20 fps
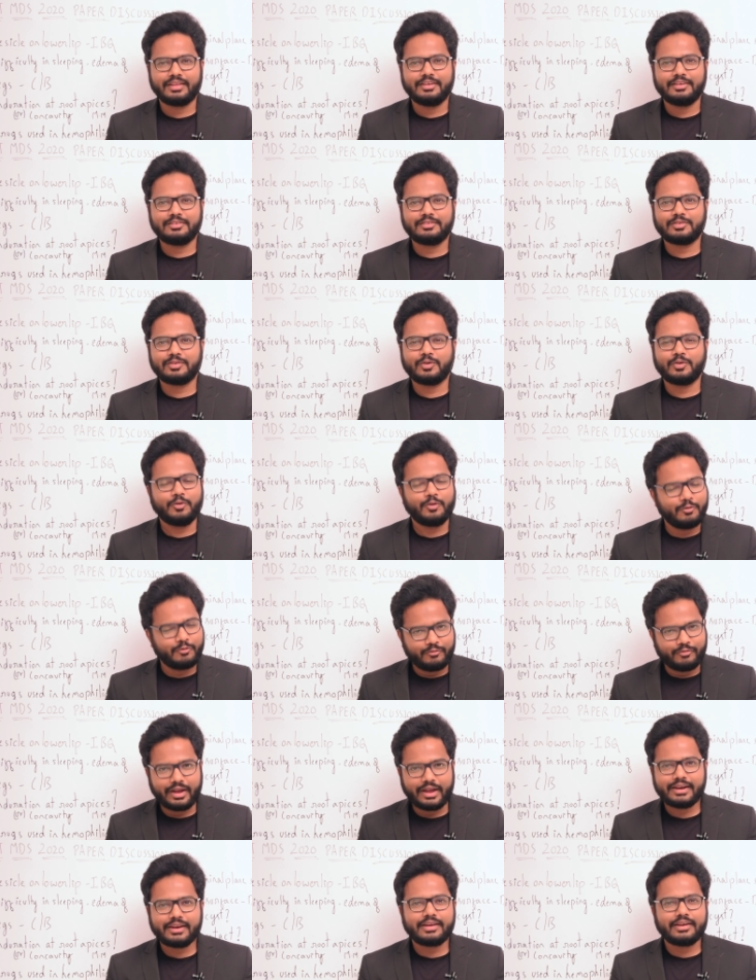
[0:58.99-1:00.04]
So
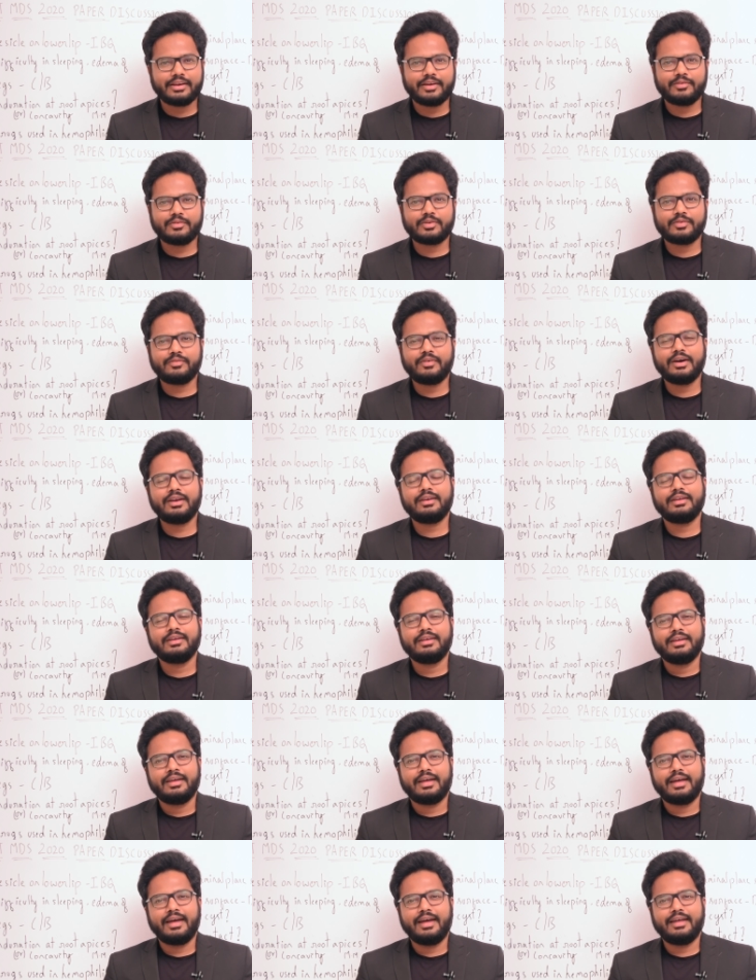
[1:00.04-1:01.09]
well done everyone
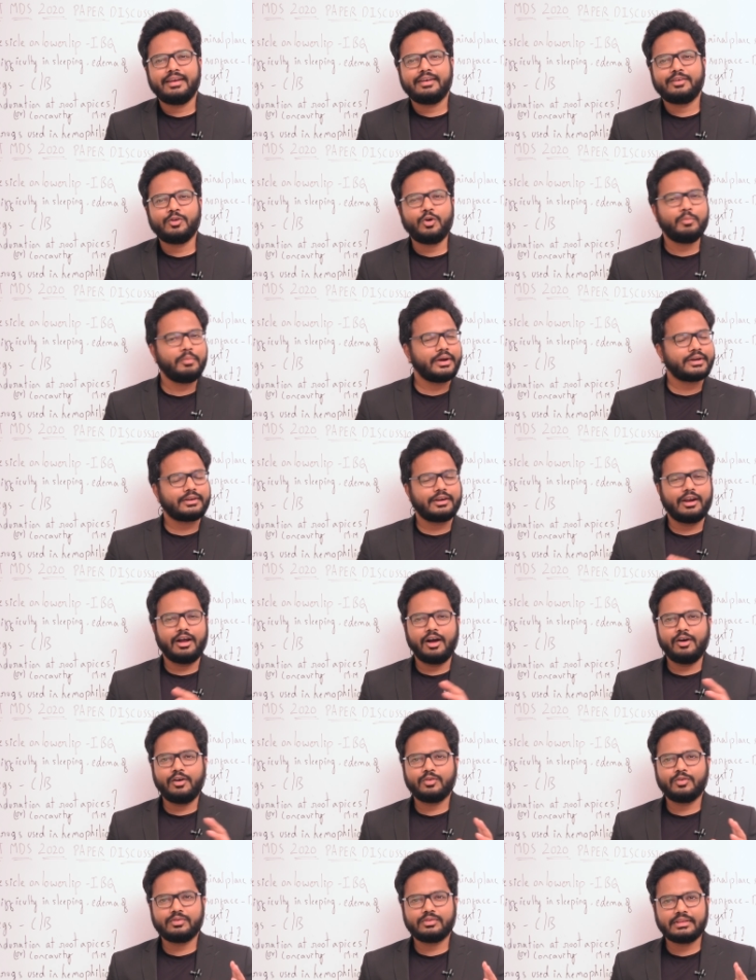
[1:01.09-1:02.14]
and no matter
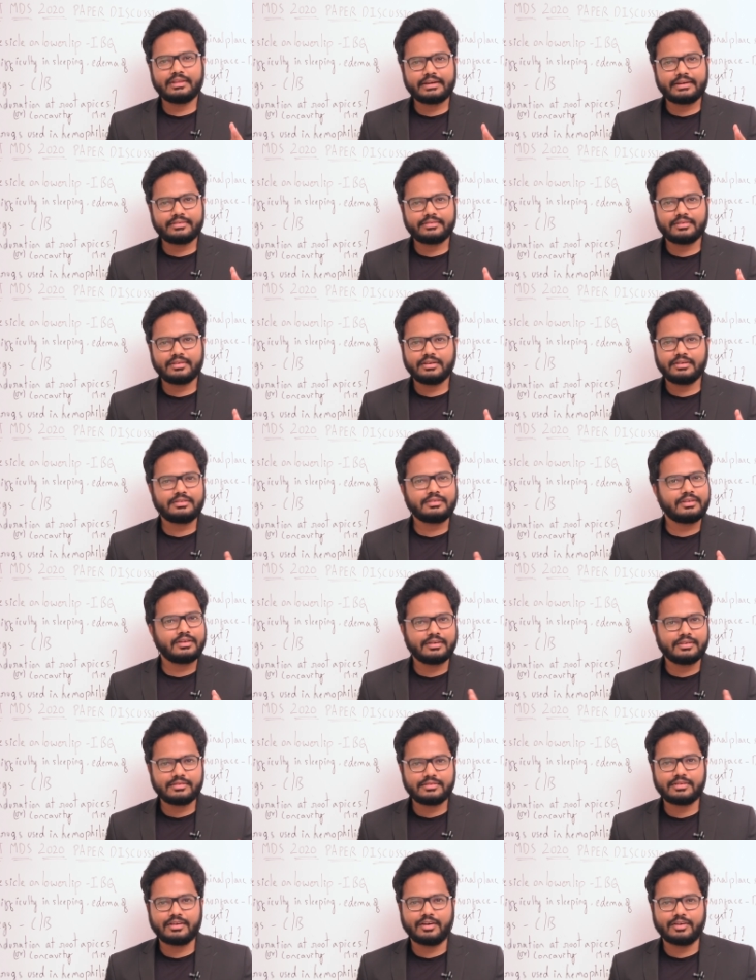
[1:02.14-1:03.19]
how the result
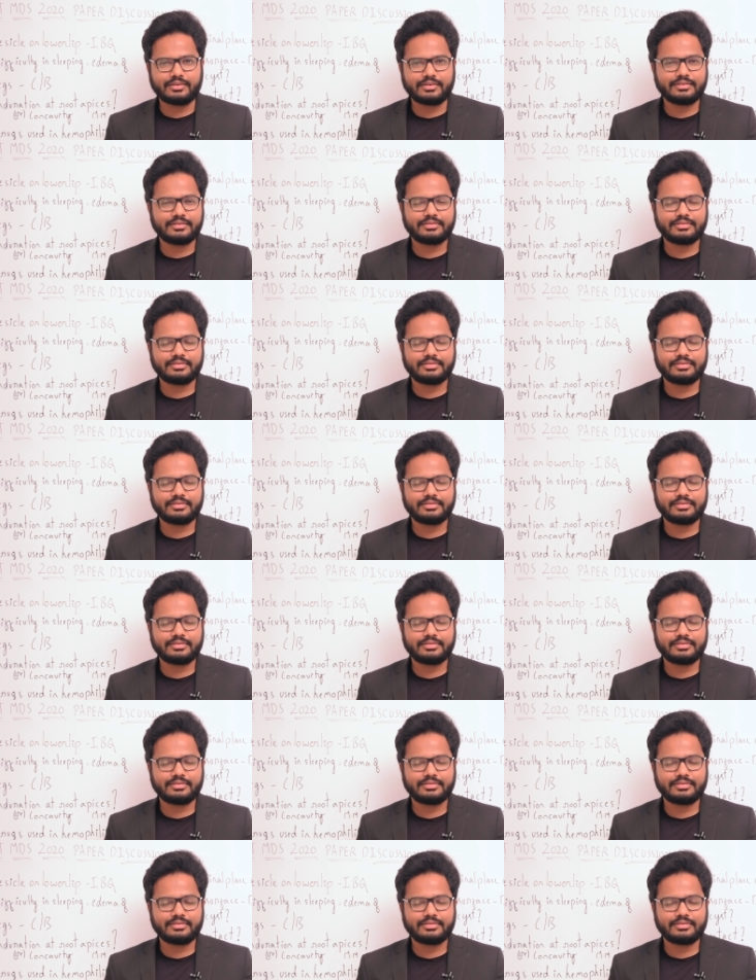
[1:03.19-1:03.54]
turns out,